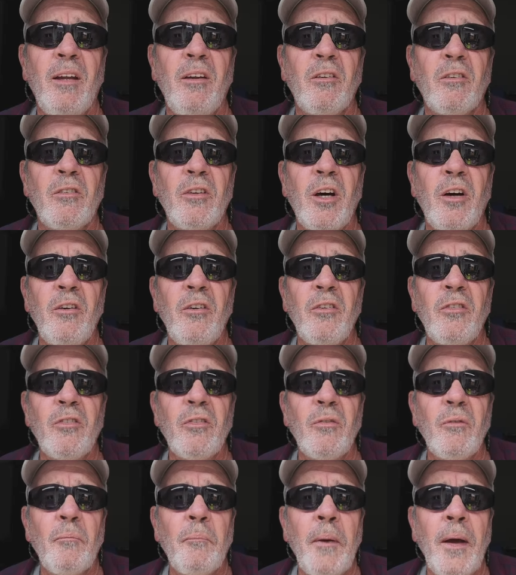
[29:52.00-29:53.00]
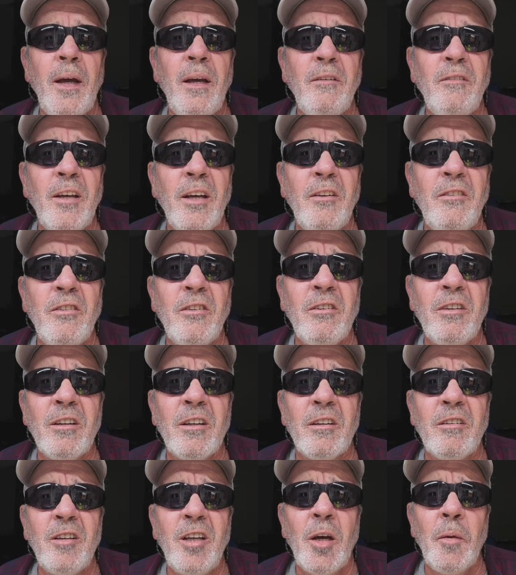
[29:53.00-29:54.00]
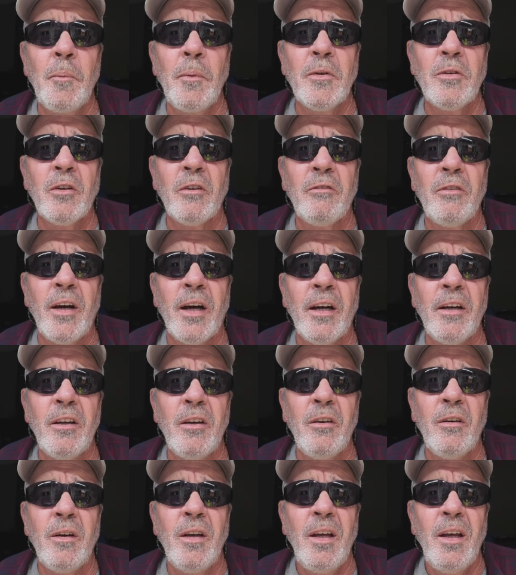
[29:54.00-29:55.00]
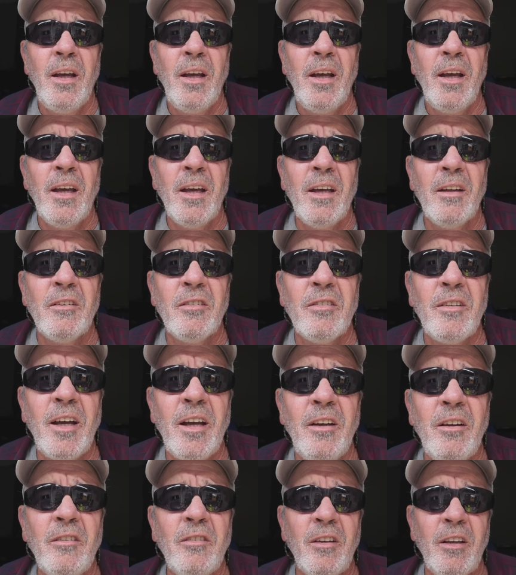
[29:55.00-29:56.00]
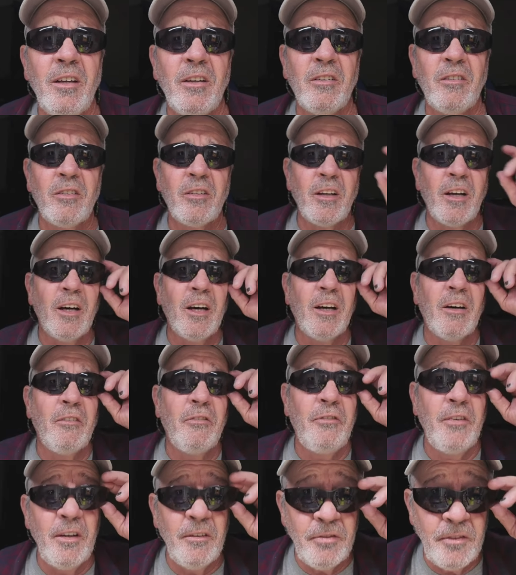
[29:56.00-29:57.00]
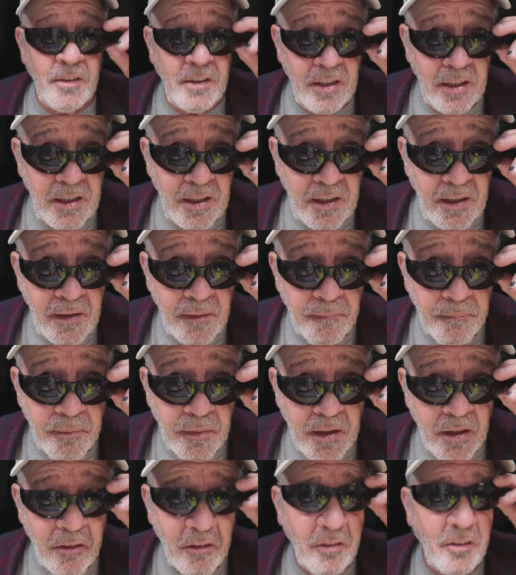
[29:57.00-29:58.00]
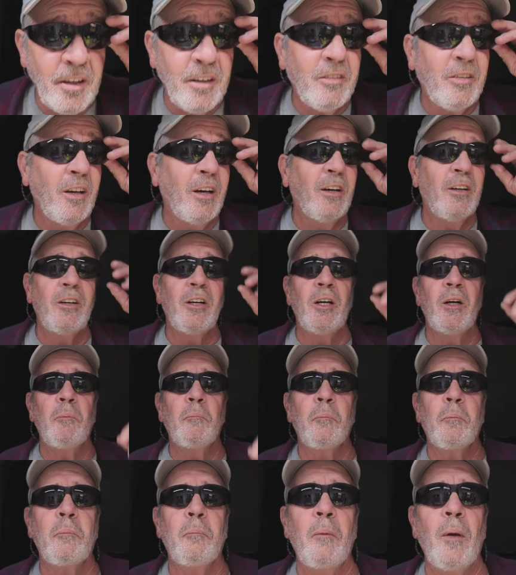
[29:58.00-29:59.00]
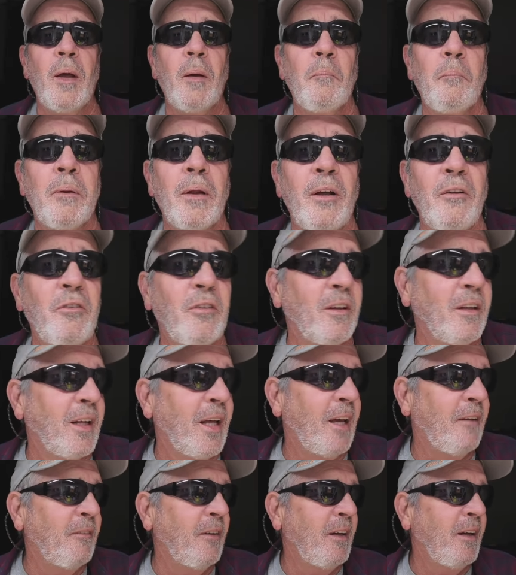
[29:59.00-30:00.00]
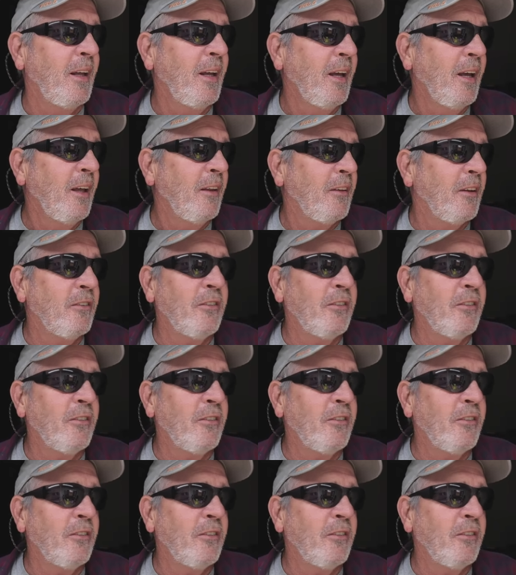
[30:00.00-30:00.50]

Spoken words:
And you'll notice, pay attention to the temperature value. It says it's 5600 and plus 11.